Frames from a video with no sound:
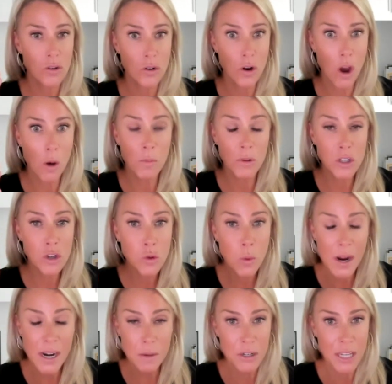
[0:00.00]
almost
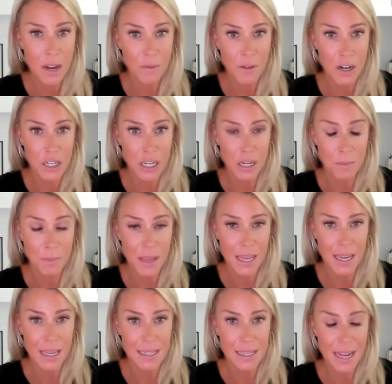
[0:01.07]
twenty percent of our G D P
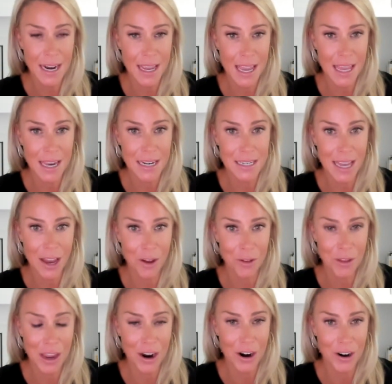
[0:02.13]
is dedicated to
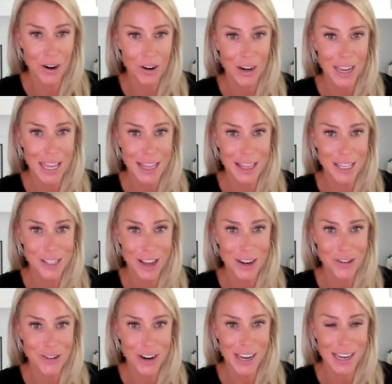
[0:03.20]
healthcare in this
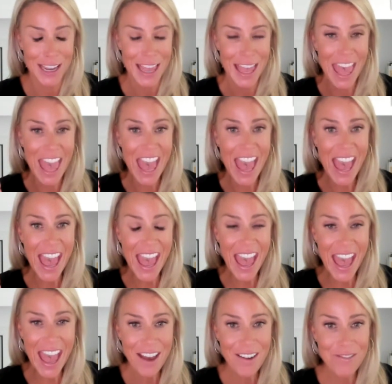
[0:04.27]
country.
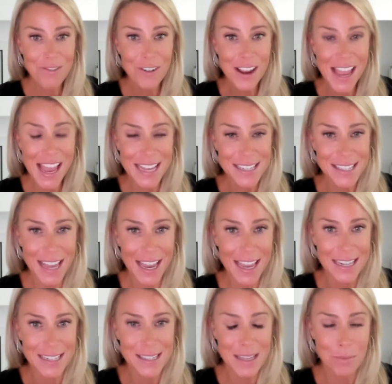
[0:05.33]
Every eight
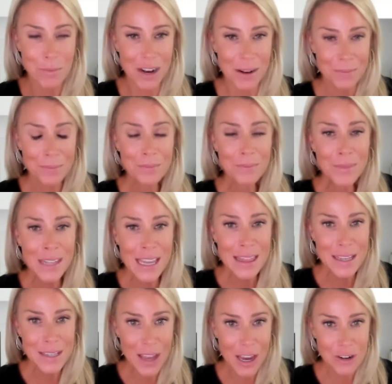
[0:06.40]
seconds, someone in
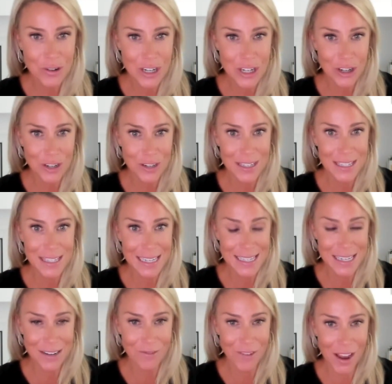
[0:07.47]
this country turns
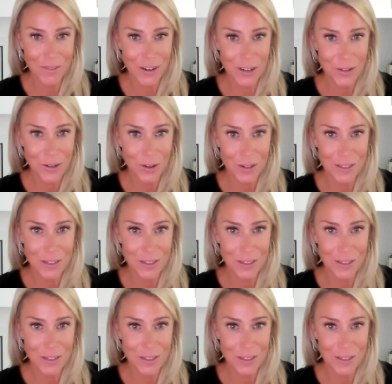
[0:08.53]
sixty-five years old.